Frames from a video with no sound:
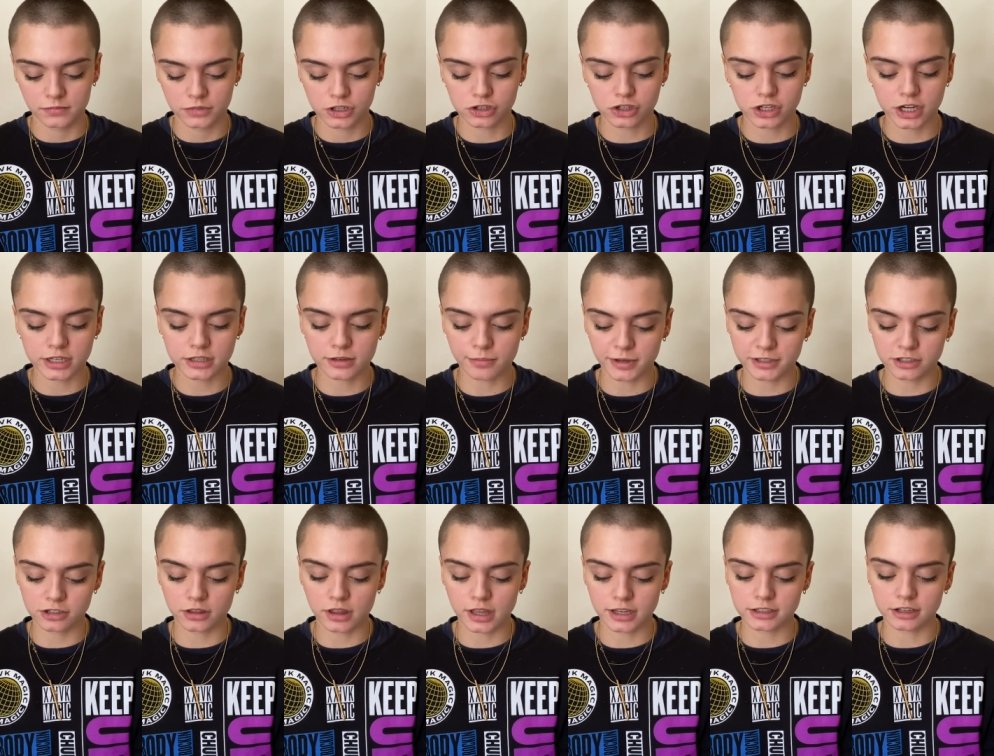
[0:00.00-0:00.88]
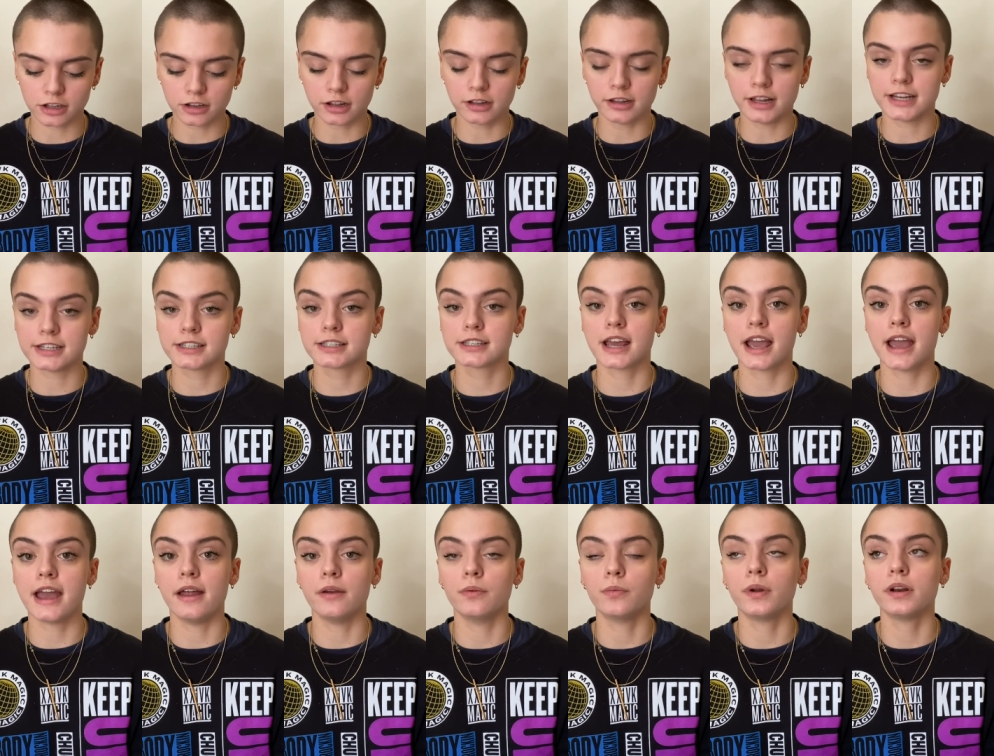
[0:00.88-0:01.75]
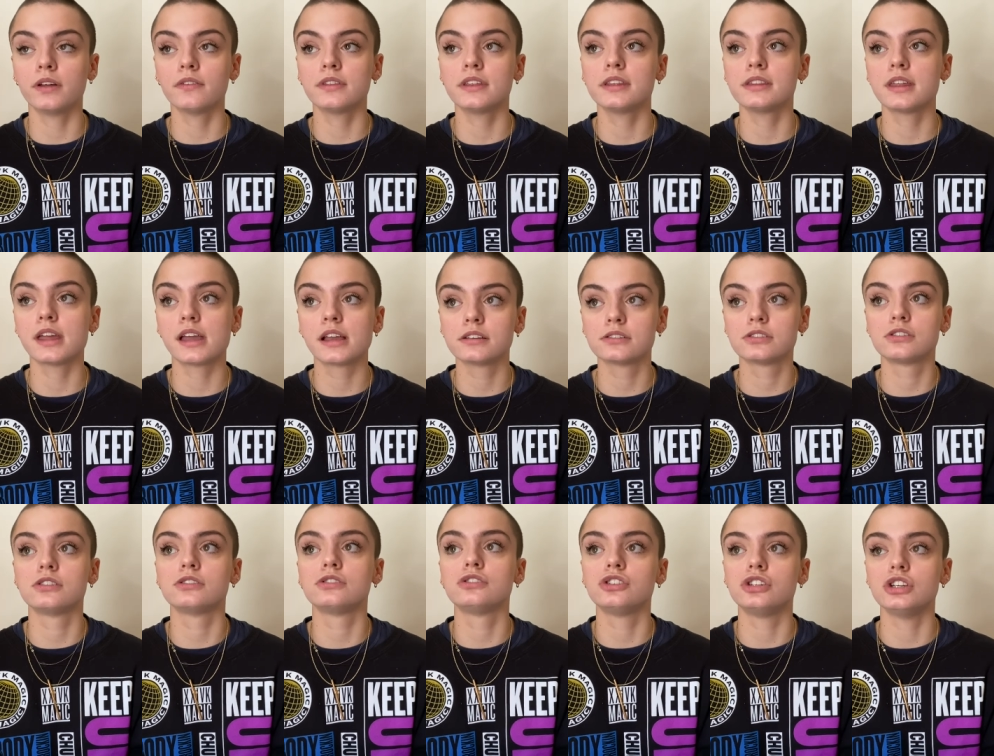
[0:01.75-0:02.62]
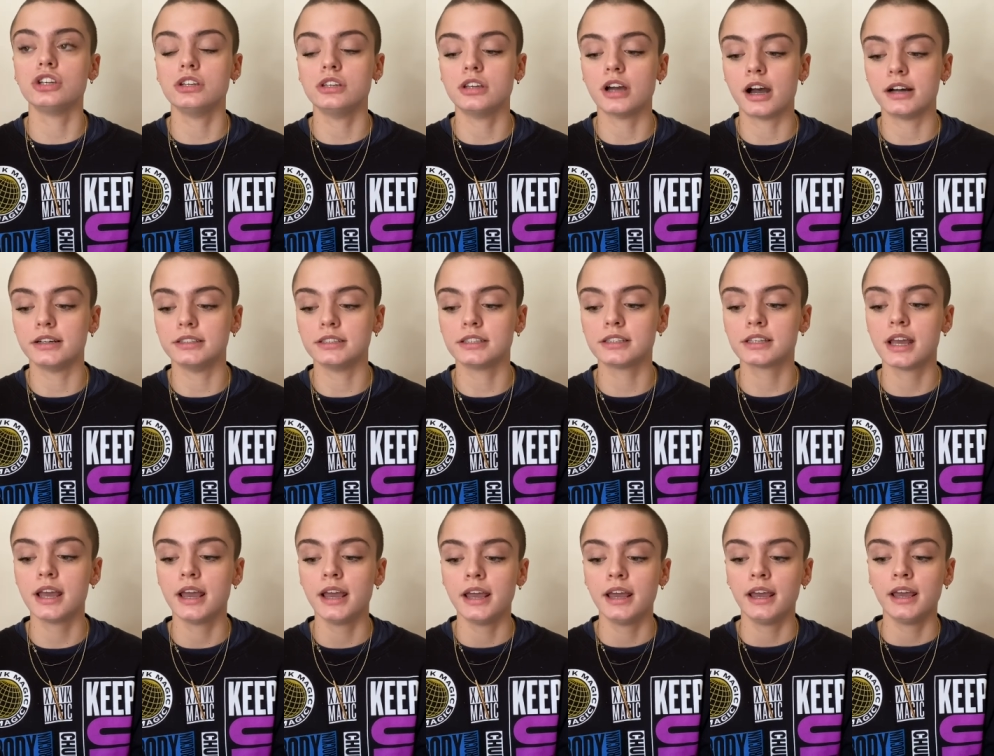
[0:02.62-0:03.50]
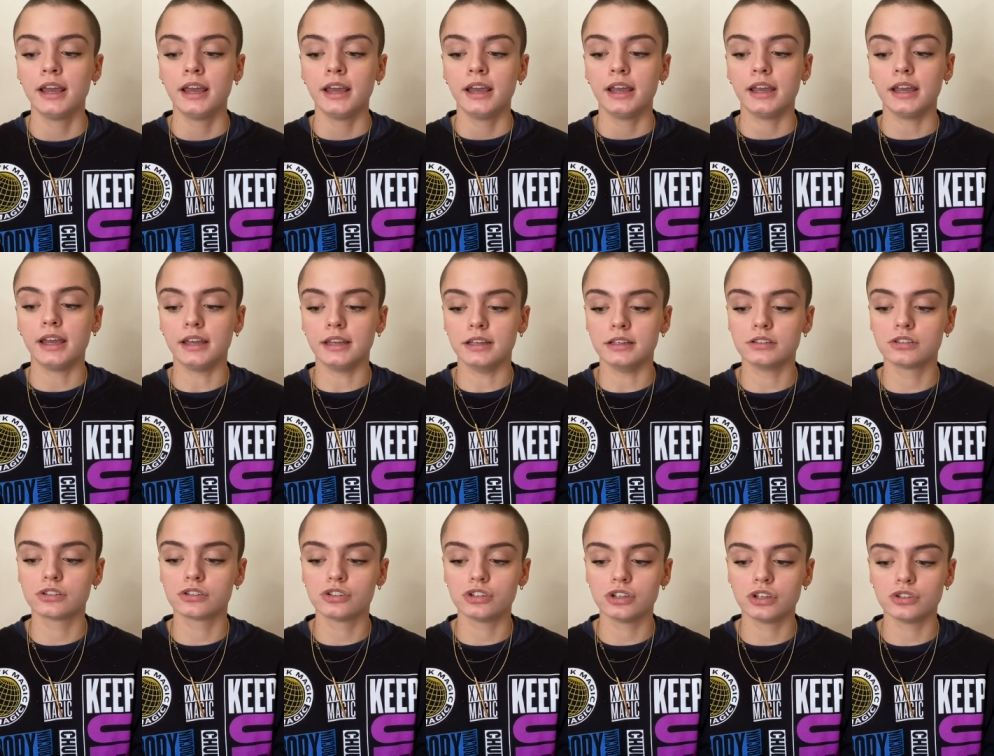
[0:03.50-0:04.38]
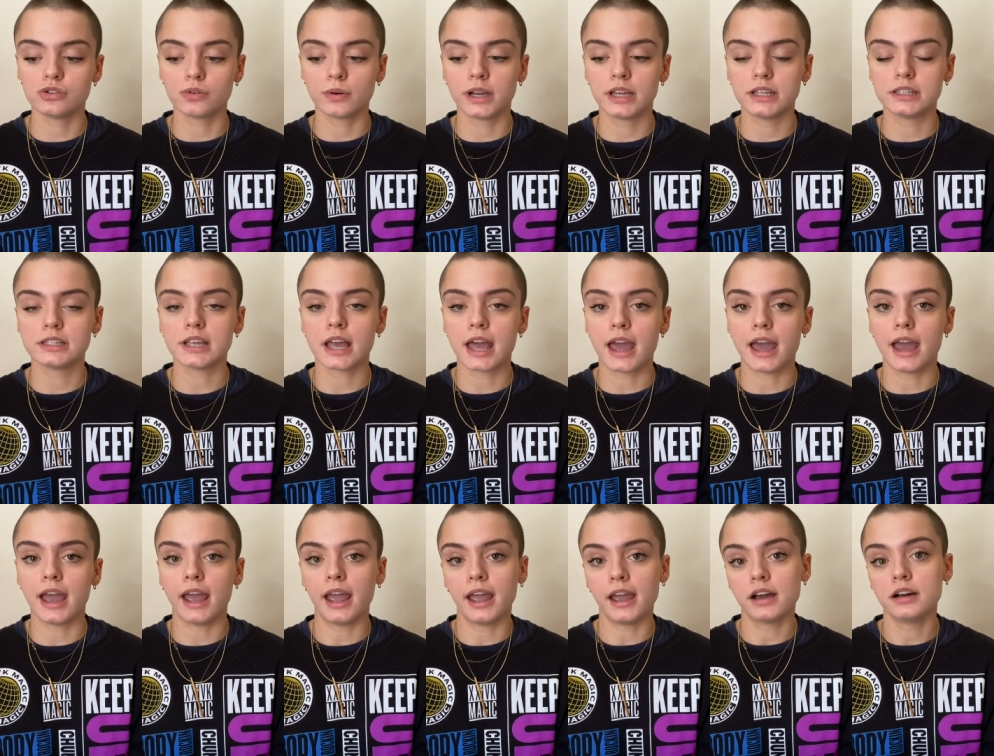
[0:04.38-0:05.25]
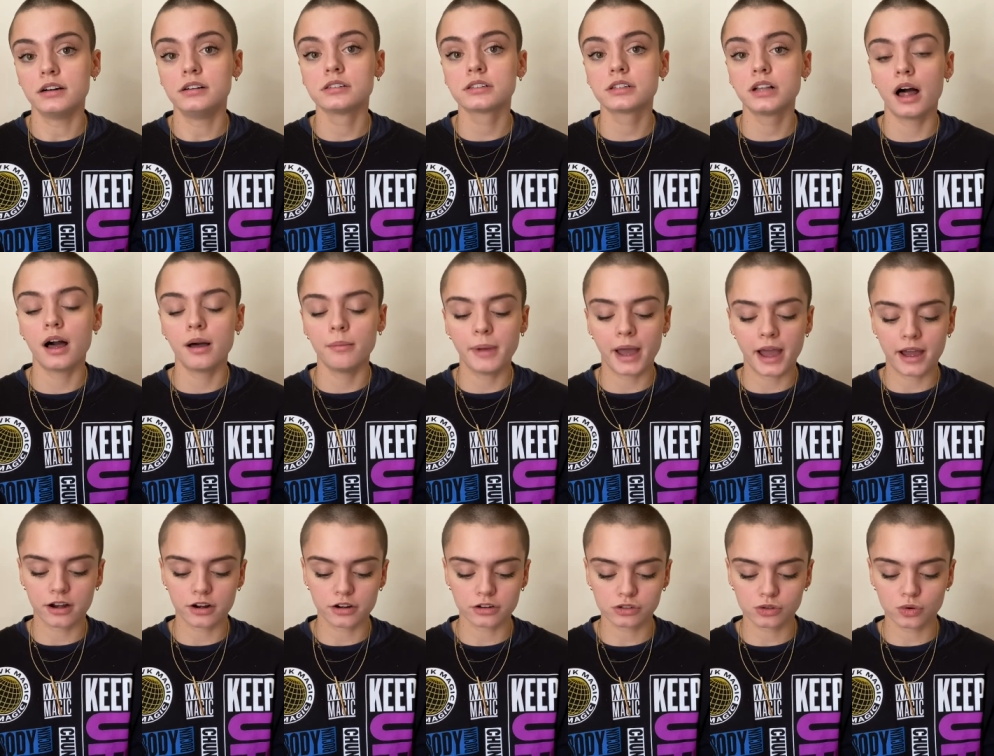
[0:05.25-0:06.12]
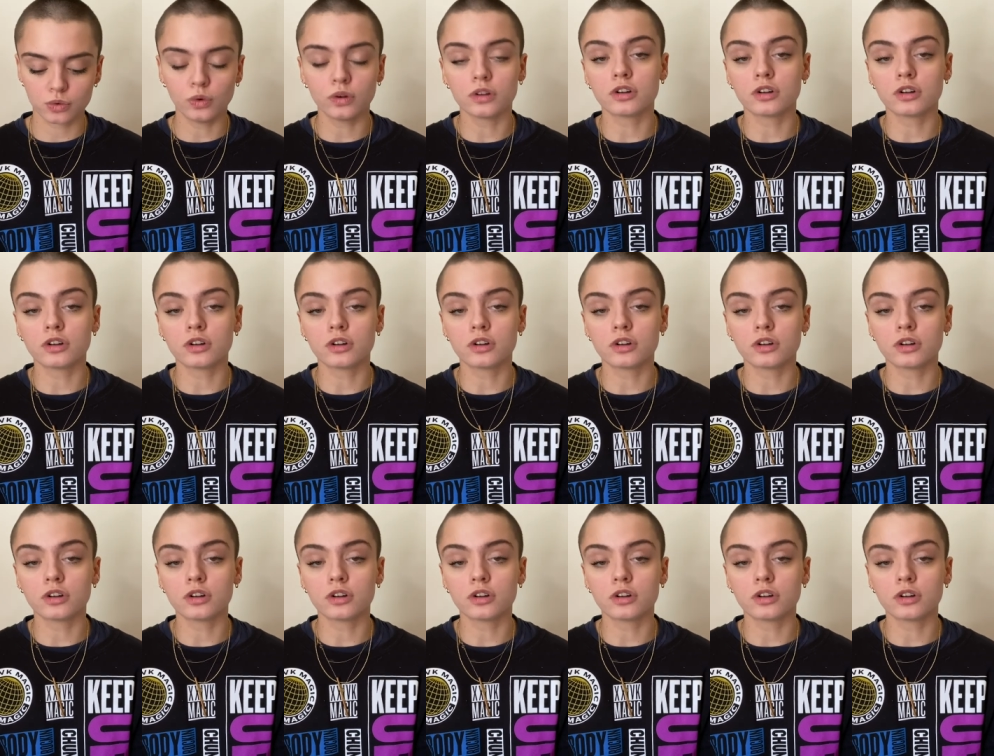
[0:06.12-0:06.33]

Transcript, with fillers: So she has a bunch of things on the list and one of the things she does is she joins a club at her school